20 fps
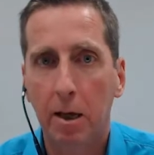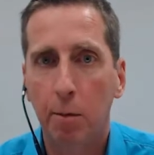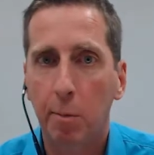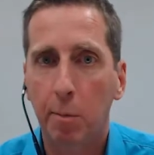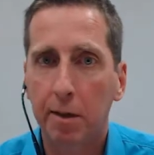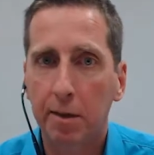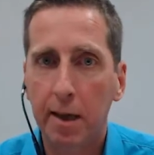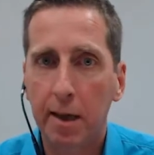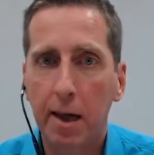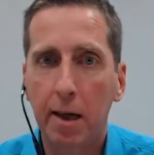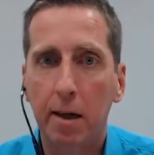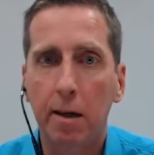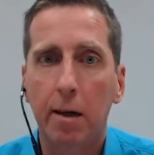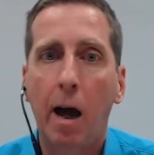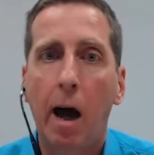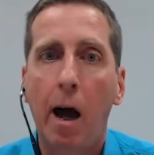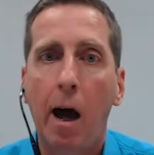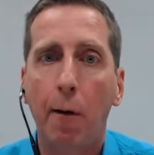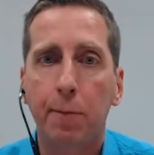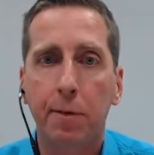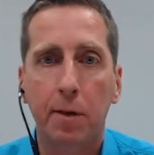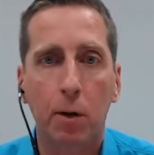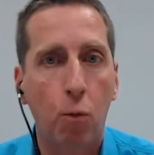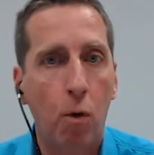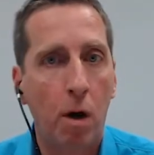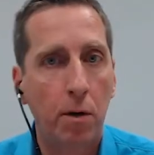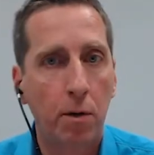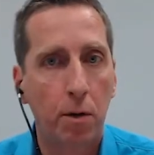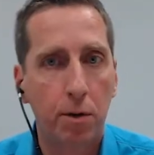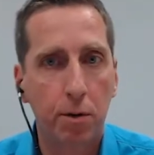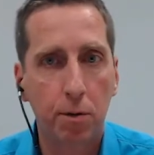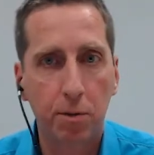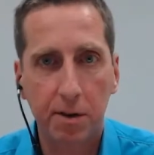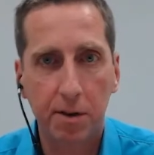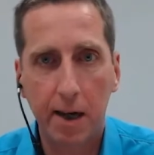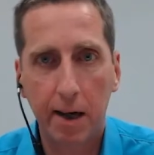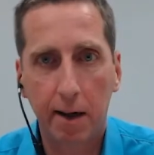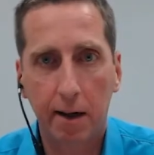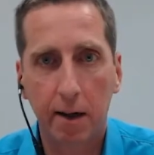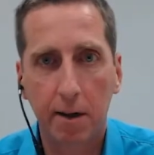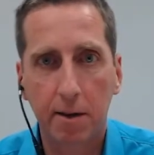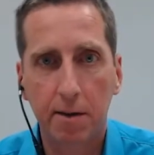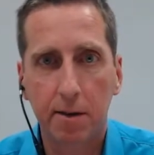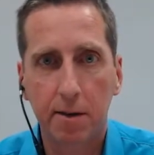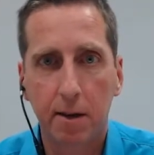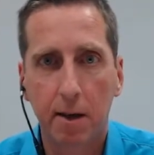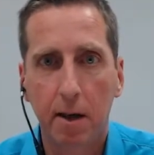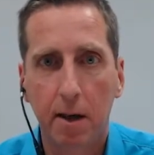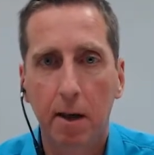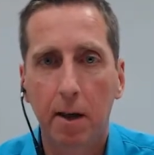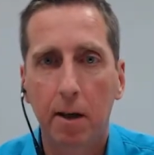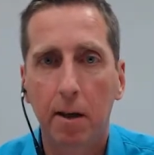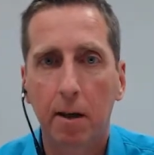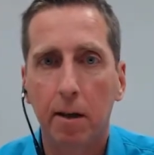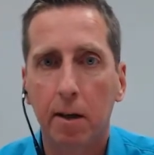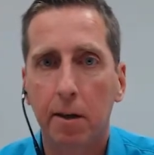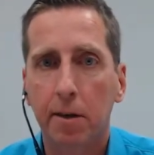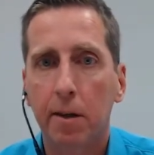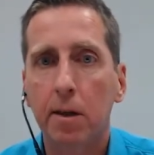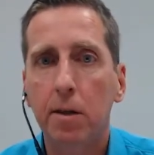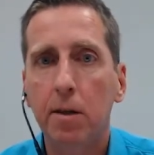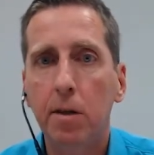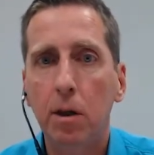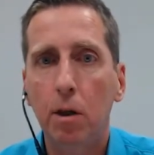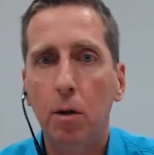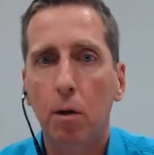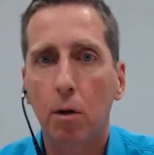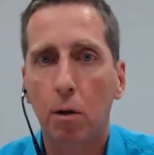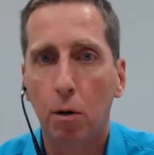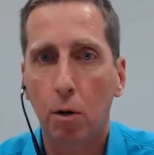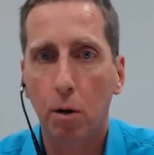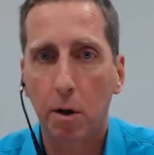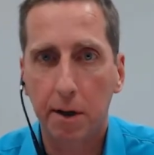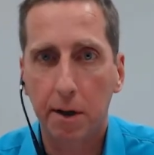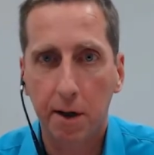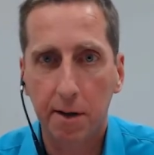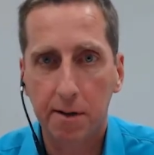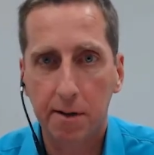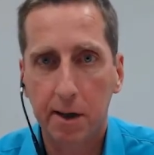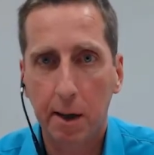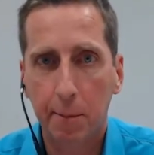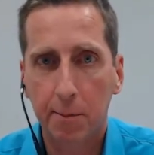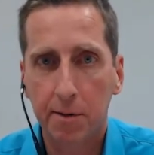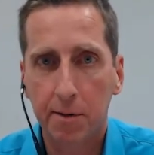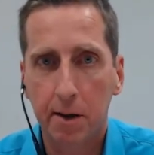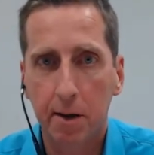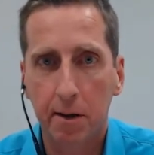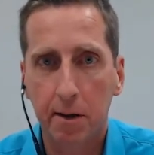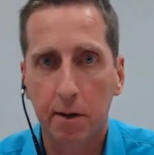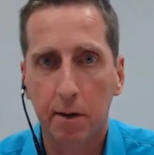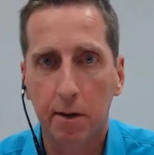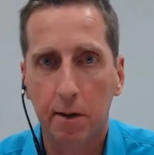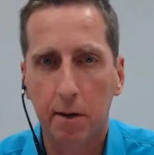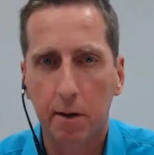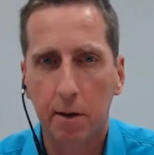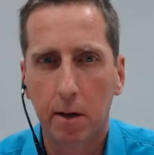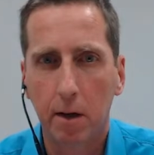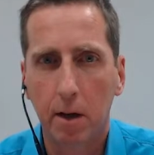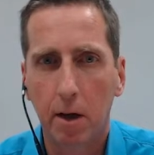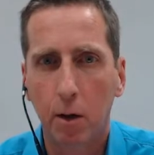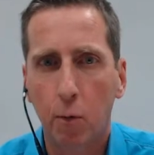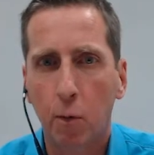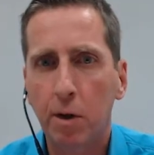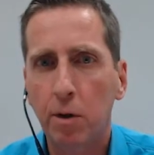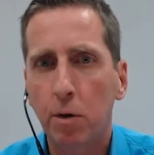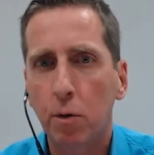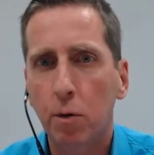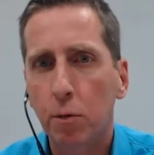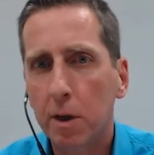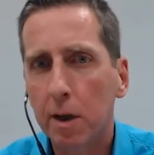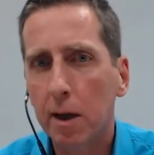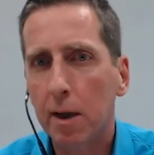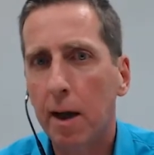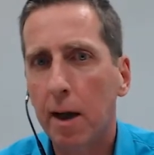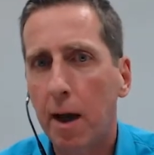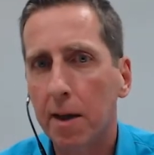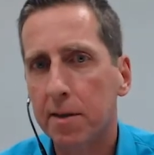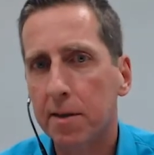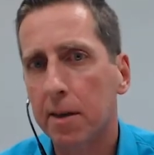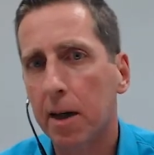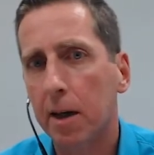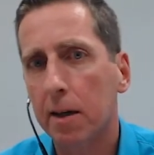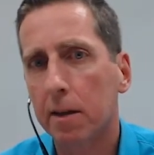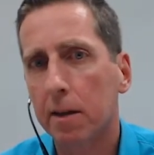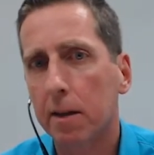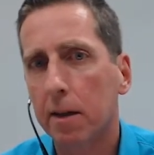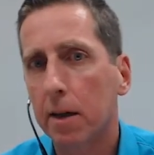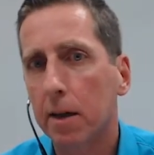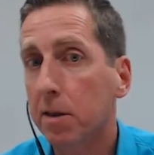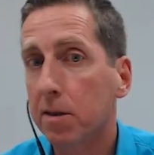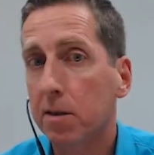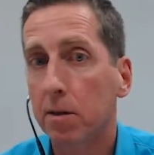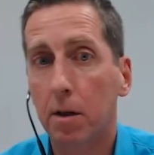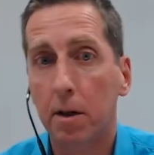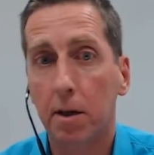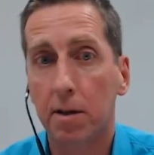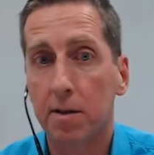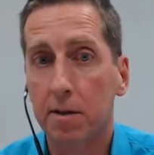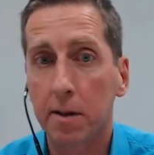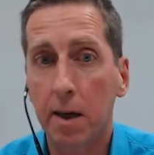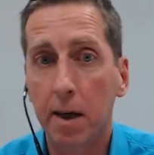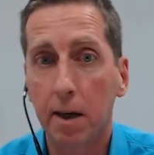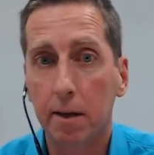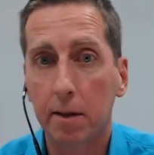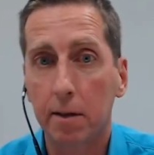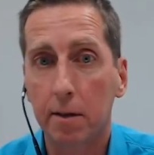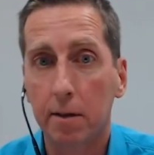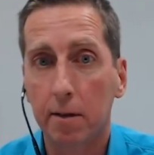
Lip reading: But then, after 1 or 2 seconds, the neocortex steps in when you realize that it's not a snake,